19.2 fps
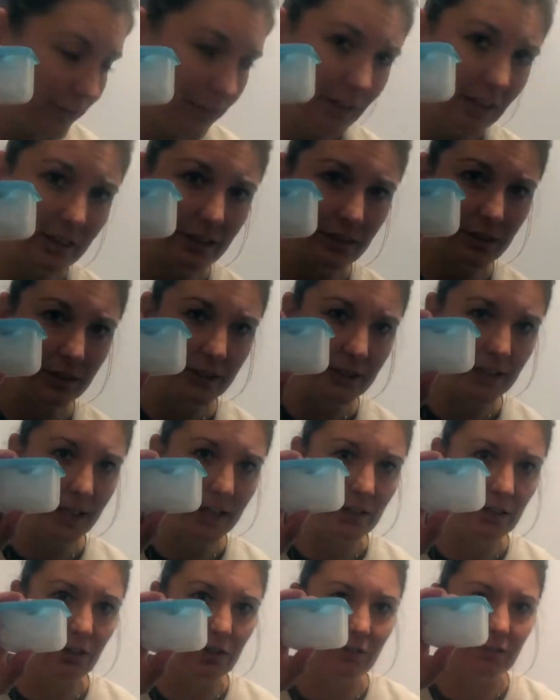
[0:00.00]
a little
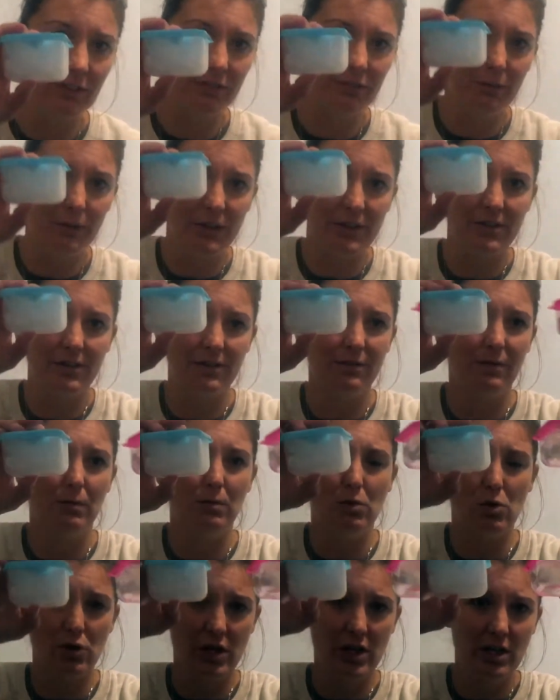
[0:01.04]
container of it with
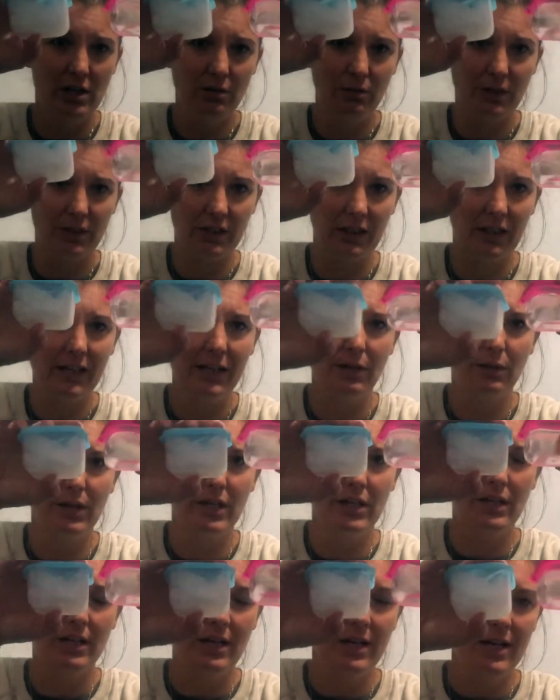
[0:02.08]
water, with a
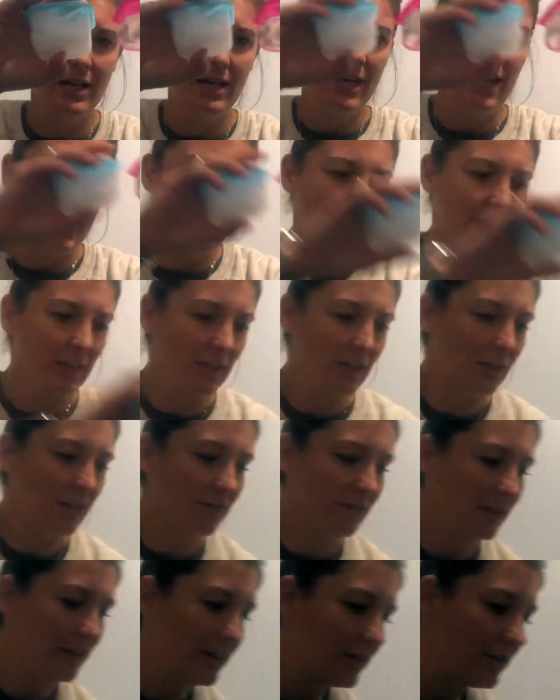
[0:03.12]
liquid, and then I
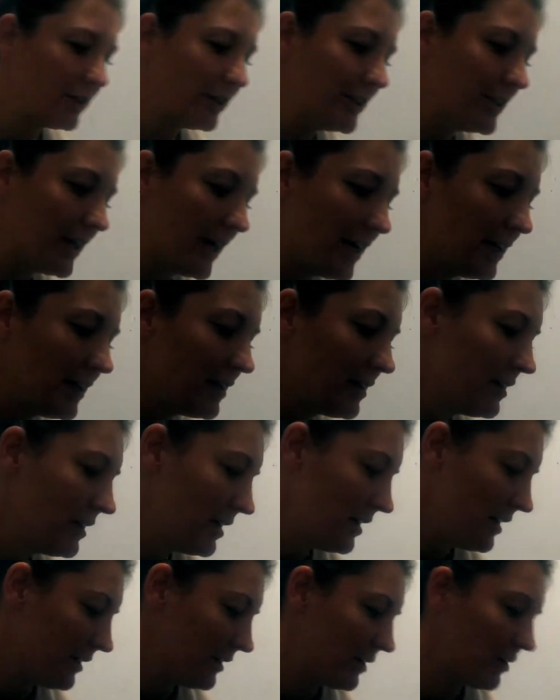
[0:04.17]
have a little container
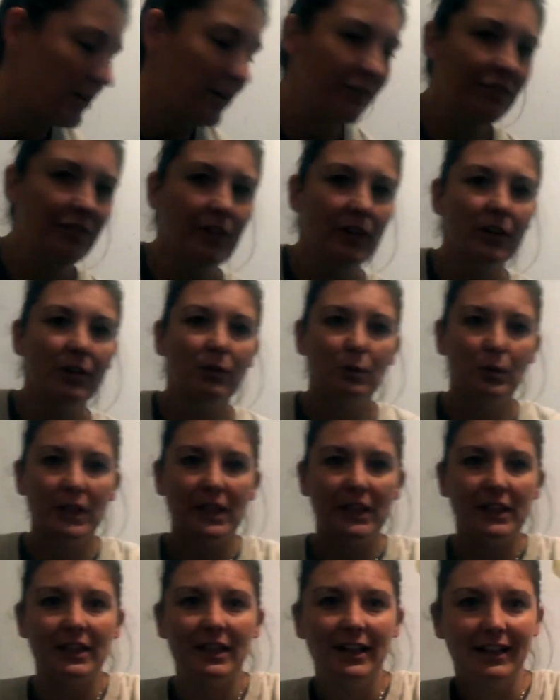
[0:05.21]
that I filled
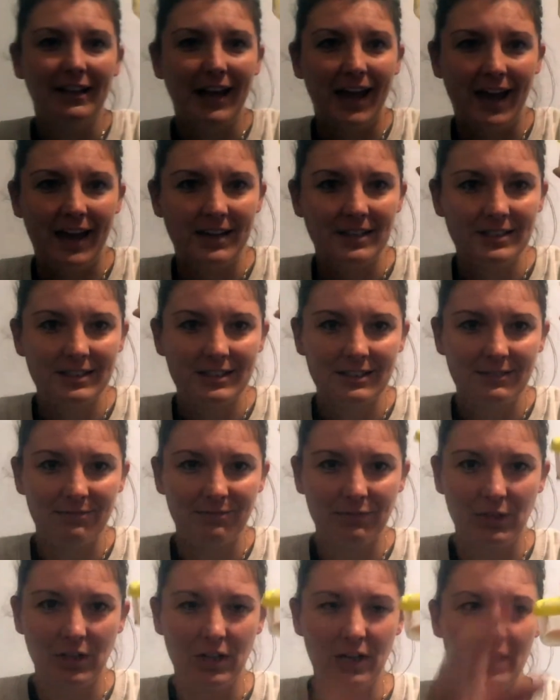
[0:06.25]
with gas.
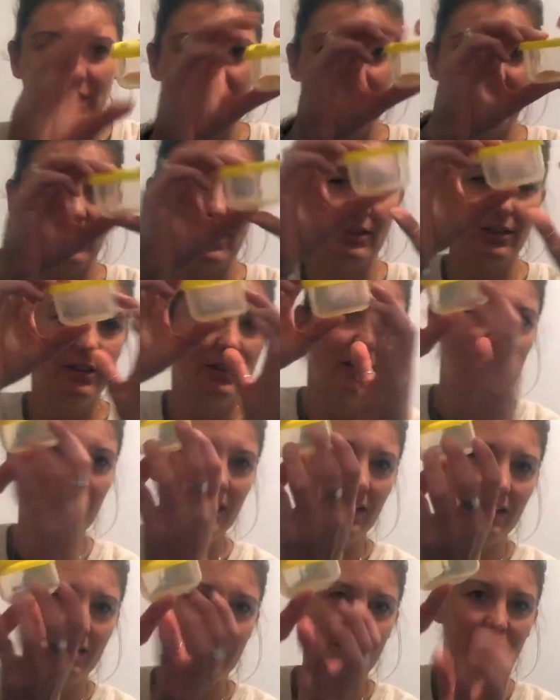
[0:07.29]
Okay, so
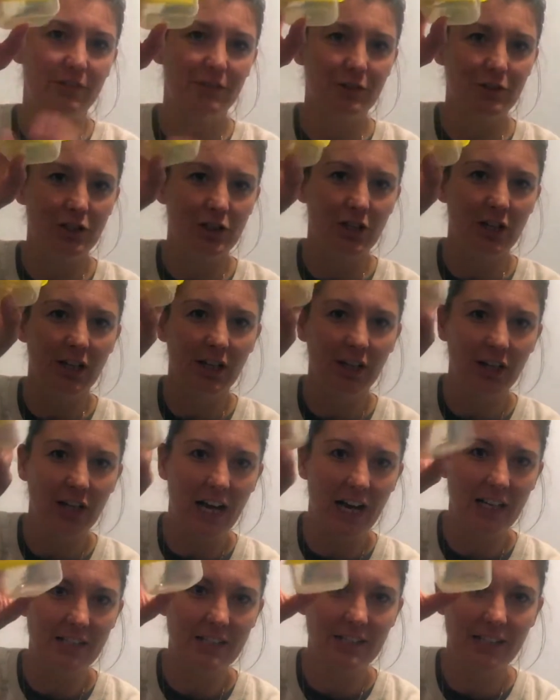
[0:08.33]
unfortunately you
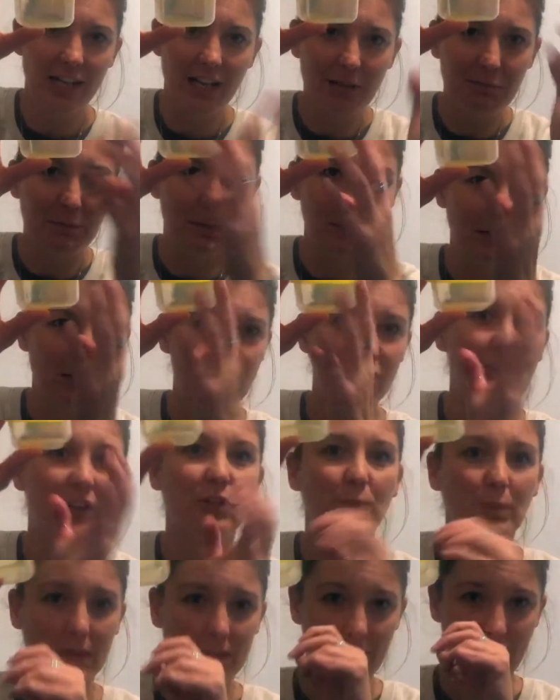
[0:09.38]
can't see it, but it's filled
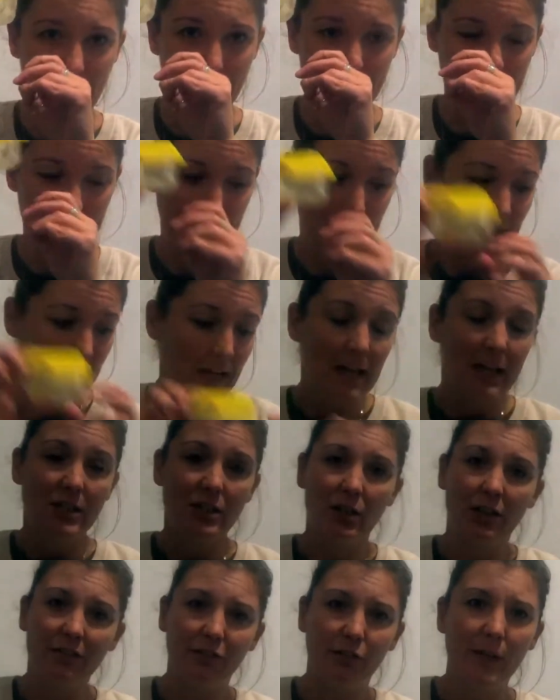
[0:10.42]
with gas.
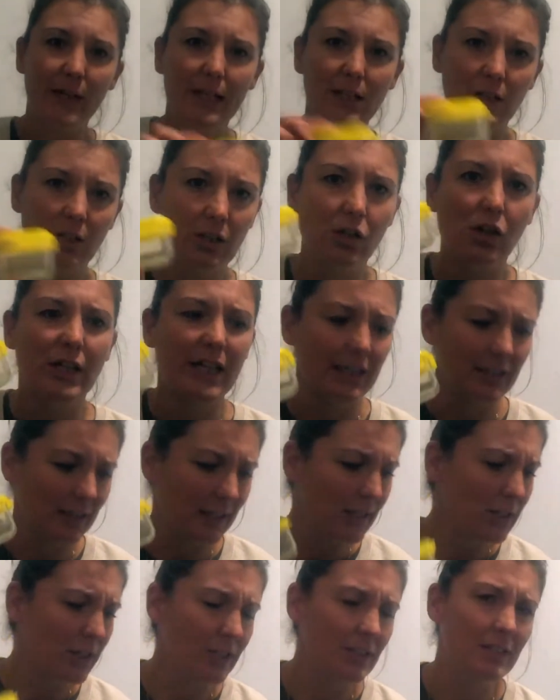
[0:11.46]
So if we could look at
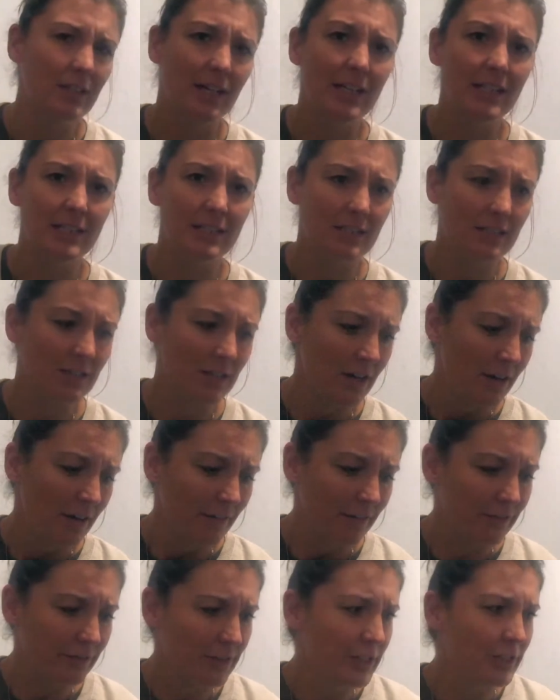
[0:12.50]
these containers,
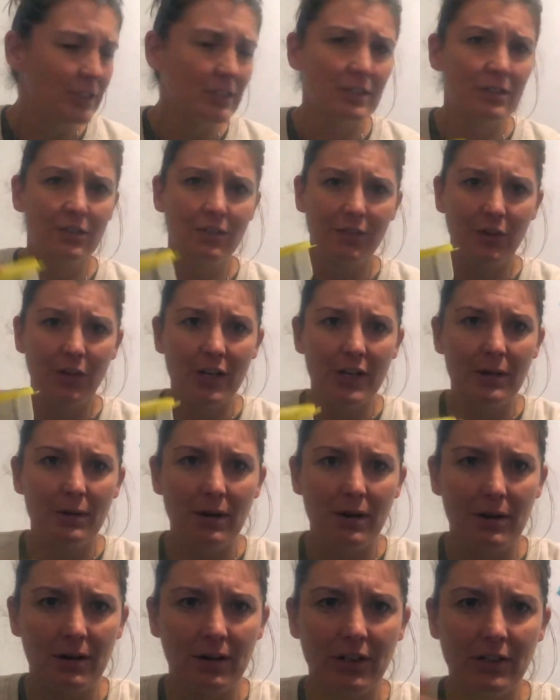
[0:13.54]
for instance, for
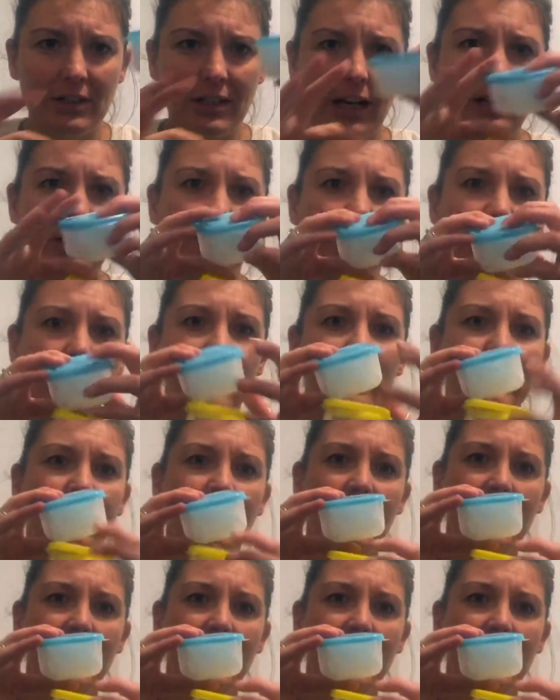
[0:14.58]
a container full of